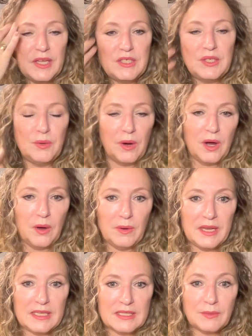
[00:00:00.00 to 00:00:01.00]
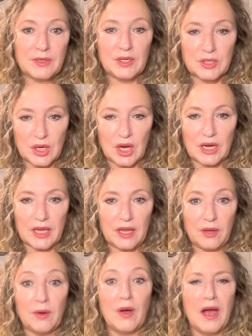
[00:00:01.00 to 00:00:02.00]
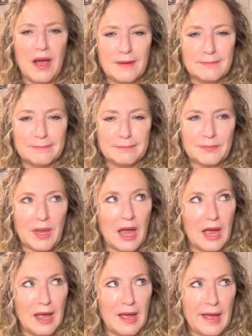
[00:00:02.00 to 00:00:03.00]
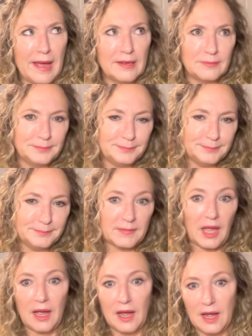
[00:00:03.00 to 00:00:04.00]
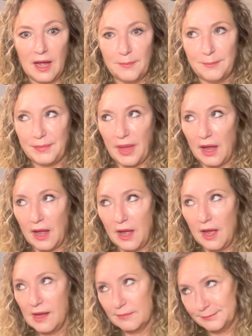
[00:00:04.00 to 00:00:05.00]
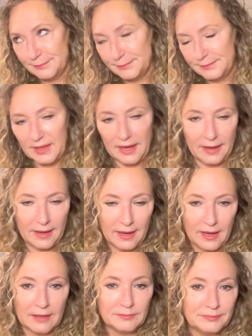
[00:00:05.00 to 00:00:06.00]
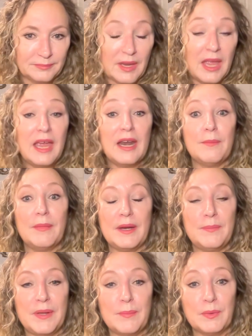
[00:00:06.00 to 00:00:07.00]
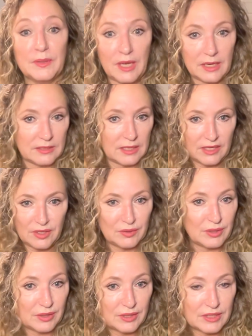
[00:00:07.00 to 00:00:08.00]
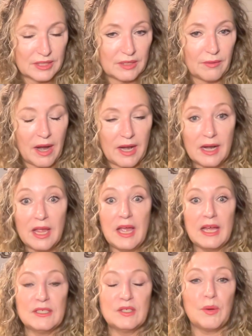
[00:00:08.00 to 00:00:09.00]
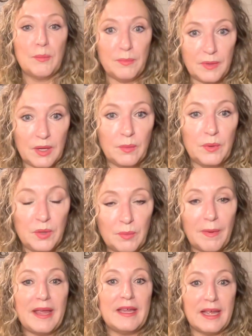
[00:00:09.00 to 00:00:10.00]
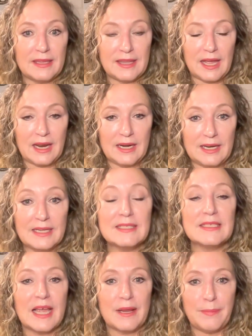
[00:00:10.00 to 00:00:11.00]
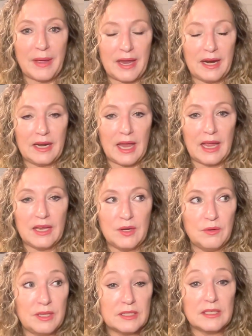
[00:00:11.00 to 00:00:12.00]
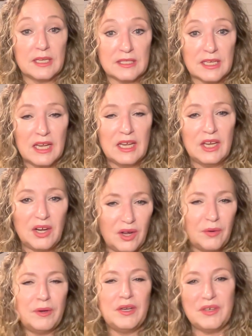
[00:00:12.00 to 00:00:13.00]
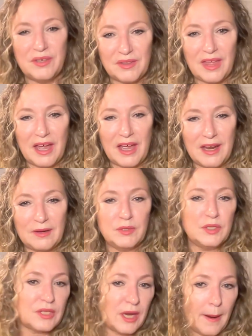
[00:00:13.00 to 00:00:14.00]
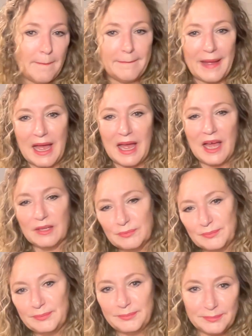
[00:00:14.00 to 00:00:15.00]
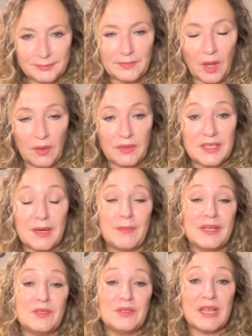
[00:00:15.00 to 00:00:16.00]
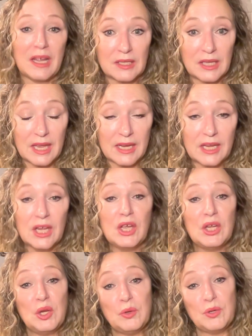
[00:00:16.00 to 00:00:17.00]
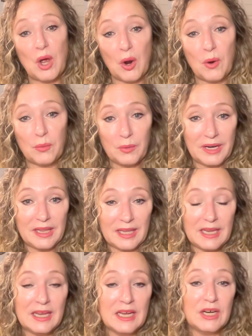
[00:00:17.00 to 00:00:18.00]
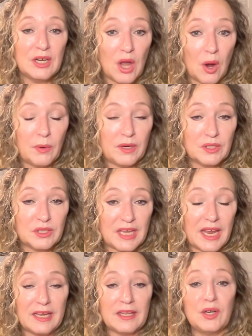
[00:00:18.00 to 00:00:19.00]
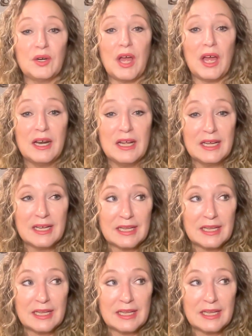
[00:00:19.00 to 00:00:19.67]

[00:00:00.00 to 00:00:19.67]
that you always when you're talking you go um ah uh, mm, um uh mm, uh mm, and it made people not take you seriously, right? And so it, you might get that insight back at you that says, you know, when you do that, when you're saying um ah uh, mm, mm, all the time, makes you sound like you don't really know what you're saying that you're not